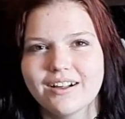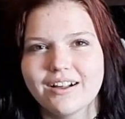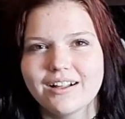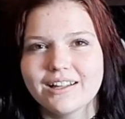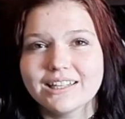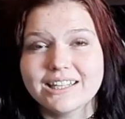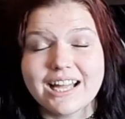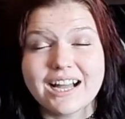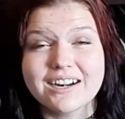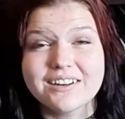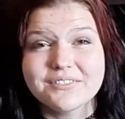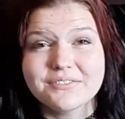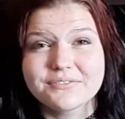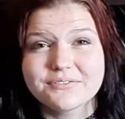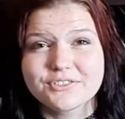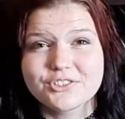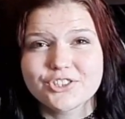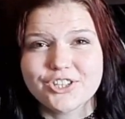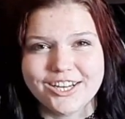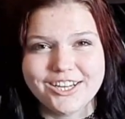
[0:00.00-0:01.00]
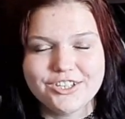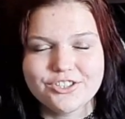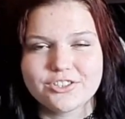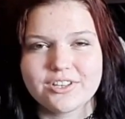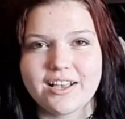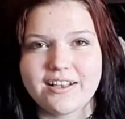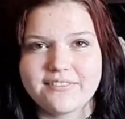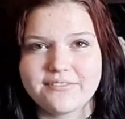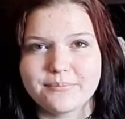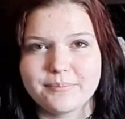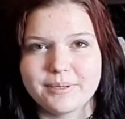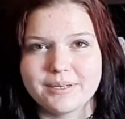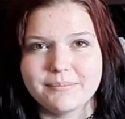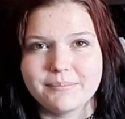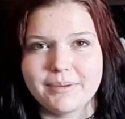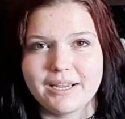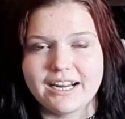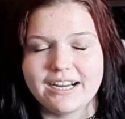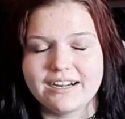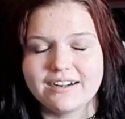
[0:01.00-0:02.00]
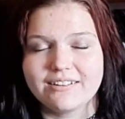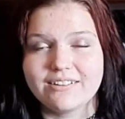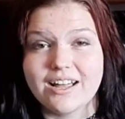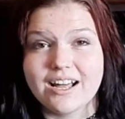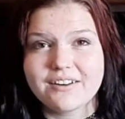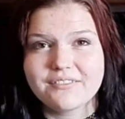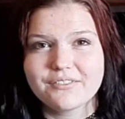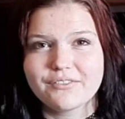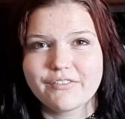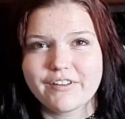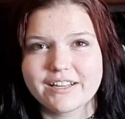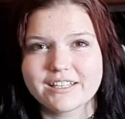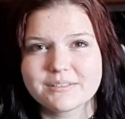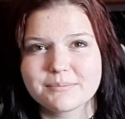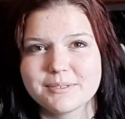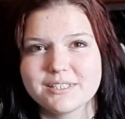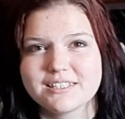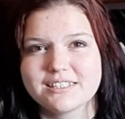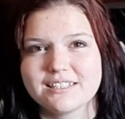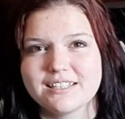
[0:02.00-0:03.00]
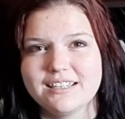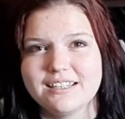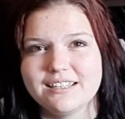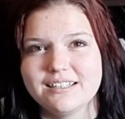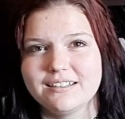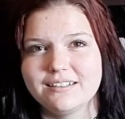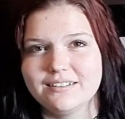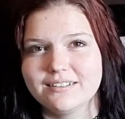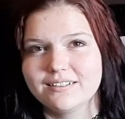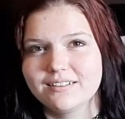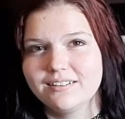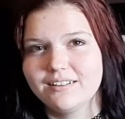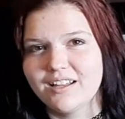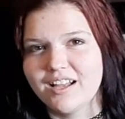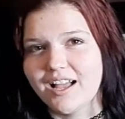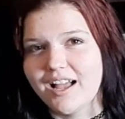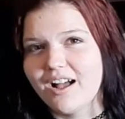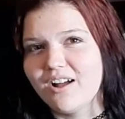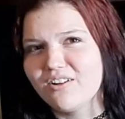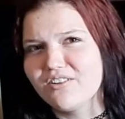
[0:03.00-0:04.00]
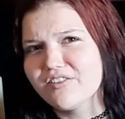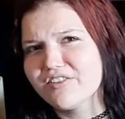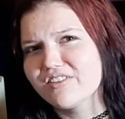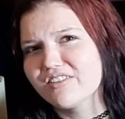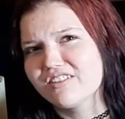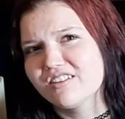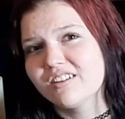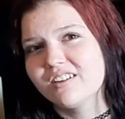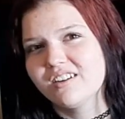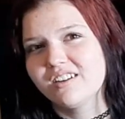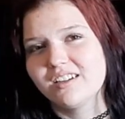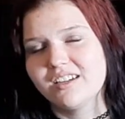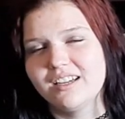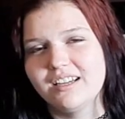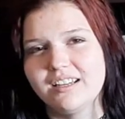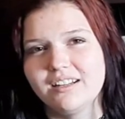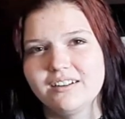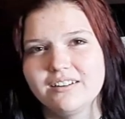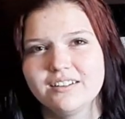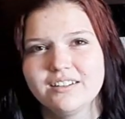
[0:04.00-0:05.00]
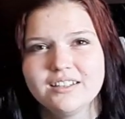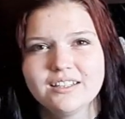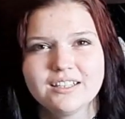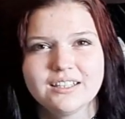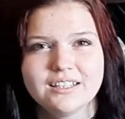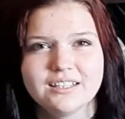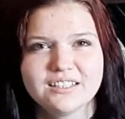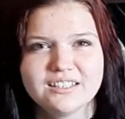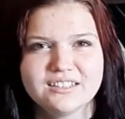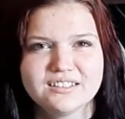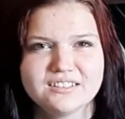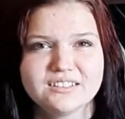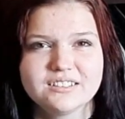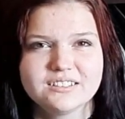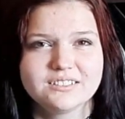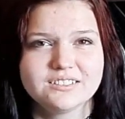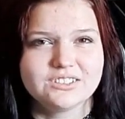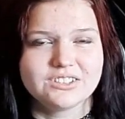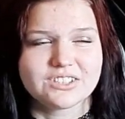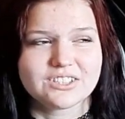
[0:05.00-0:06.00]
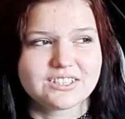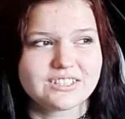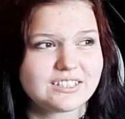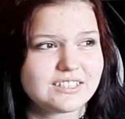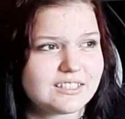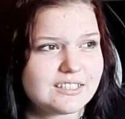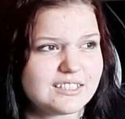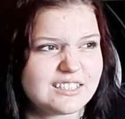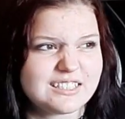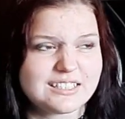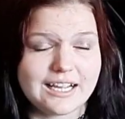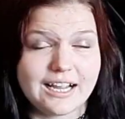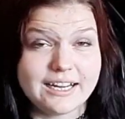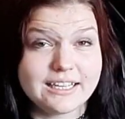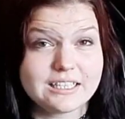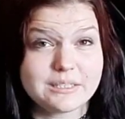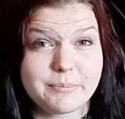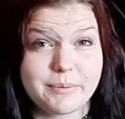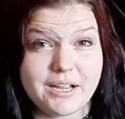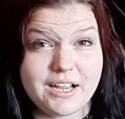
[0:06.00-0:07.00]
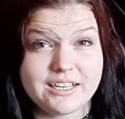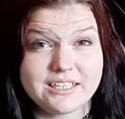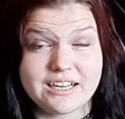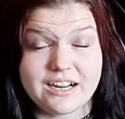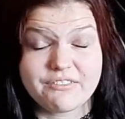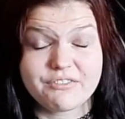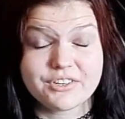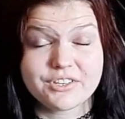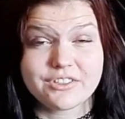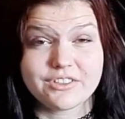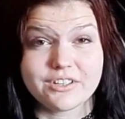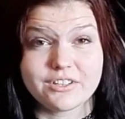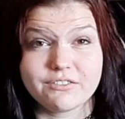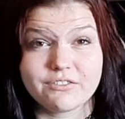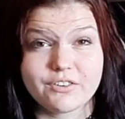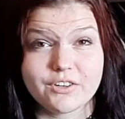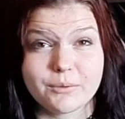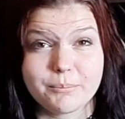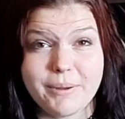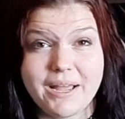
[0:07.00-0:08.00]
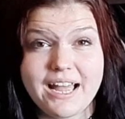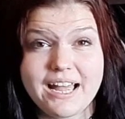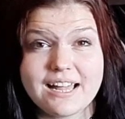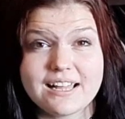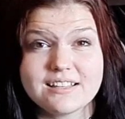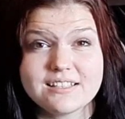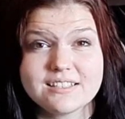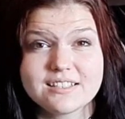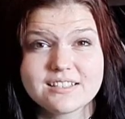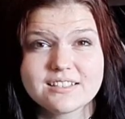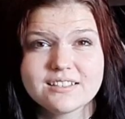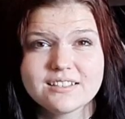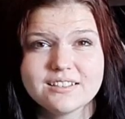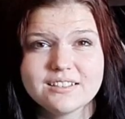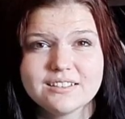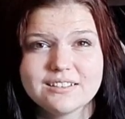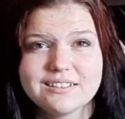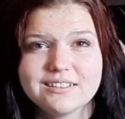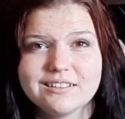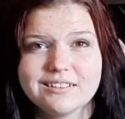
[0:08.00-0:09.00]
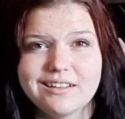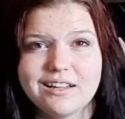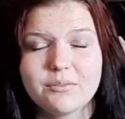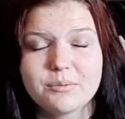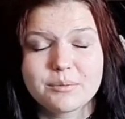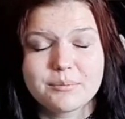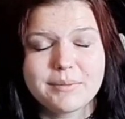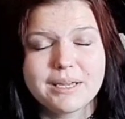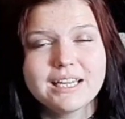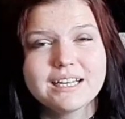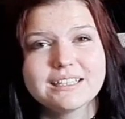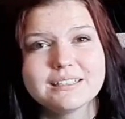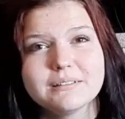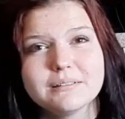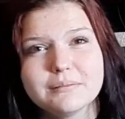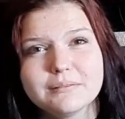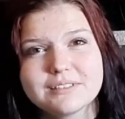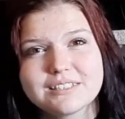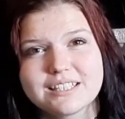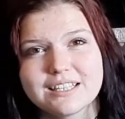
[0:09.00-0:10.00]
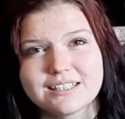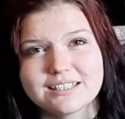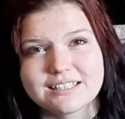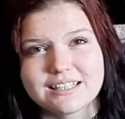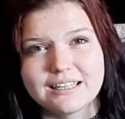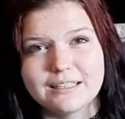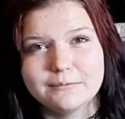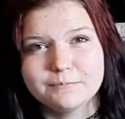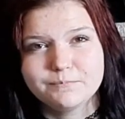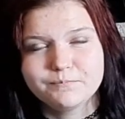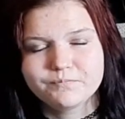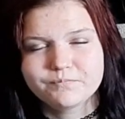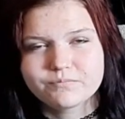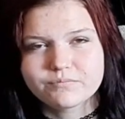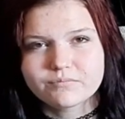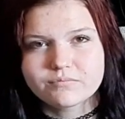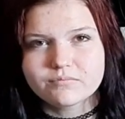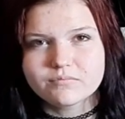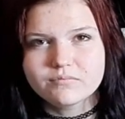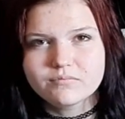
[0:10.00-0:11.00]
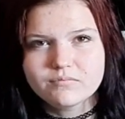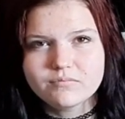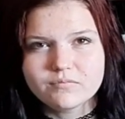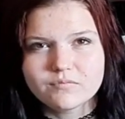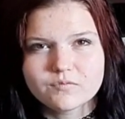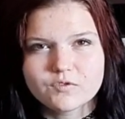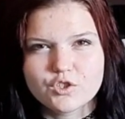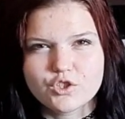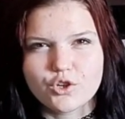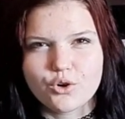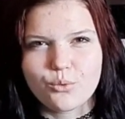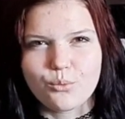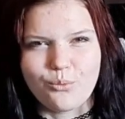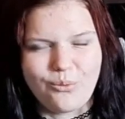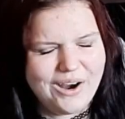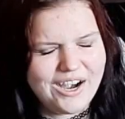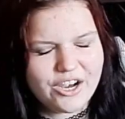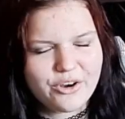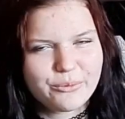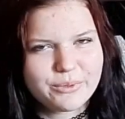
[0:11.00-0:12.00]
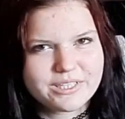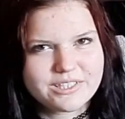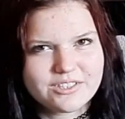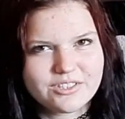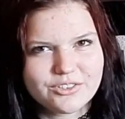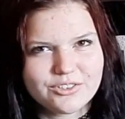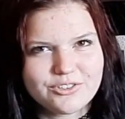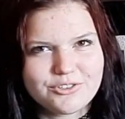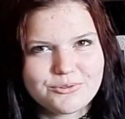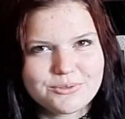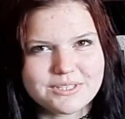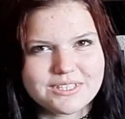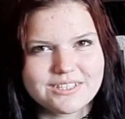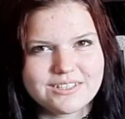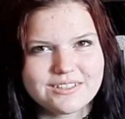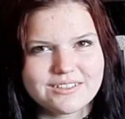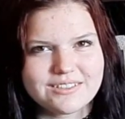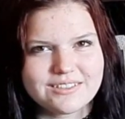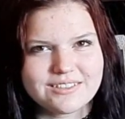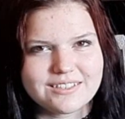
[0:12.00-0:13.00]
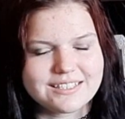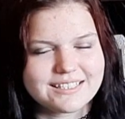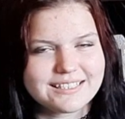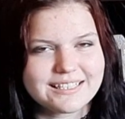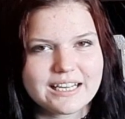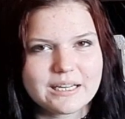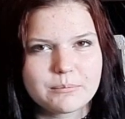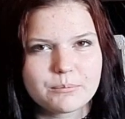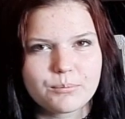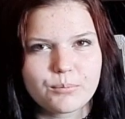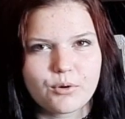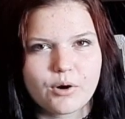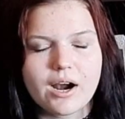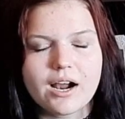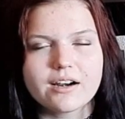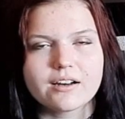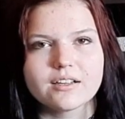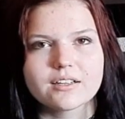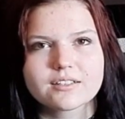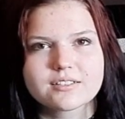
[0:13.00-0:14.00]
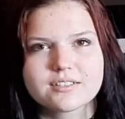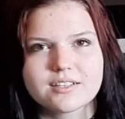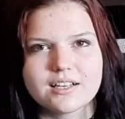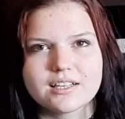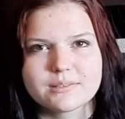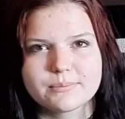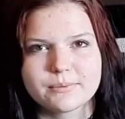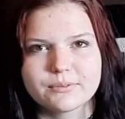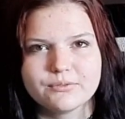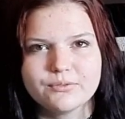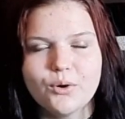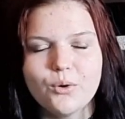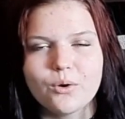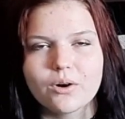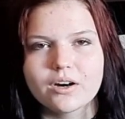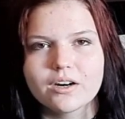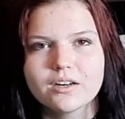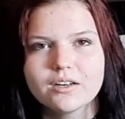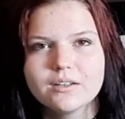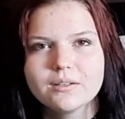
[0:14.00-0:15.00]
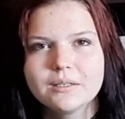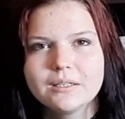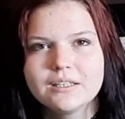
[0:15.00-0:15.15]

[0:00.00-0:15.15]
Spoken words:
lot of changes have been made and a lot of advancements in health and just the science behind everything for pets have been made since then. So why are we still using the same products as before?